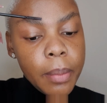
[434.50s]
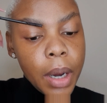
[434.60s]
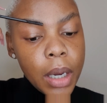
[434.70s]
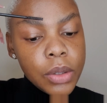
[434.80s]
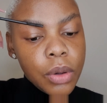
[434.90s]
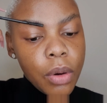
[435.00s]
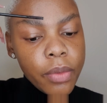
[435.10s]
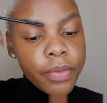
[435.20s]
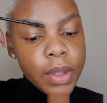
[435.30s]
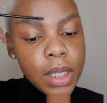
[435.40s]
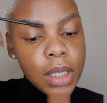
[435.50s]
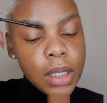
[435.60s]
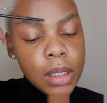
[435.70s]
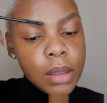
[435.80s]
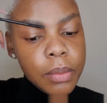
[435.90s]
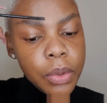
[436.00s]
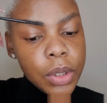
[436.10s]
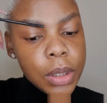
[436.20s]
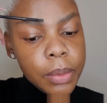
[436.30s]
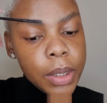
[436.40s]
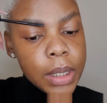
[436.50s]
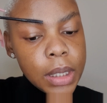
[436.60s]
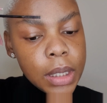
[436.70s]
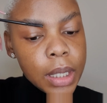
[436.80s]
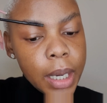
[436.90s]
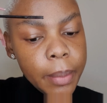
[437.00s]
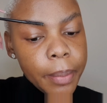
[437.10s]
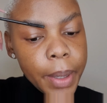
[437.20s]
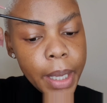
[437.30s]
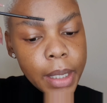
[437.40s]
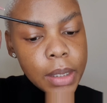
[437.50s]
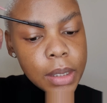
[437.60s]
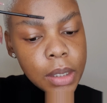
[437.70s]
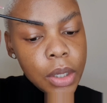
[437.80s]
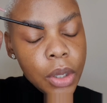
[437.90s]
part of the Beauty Bulletin campaigns.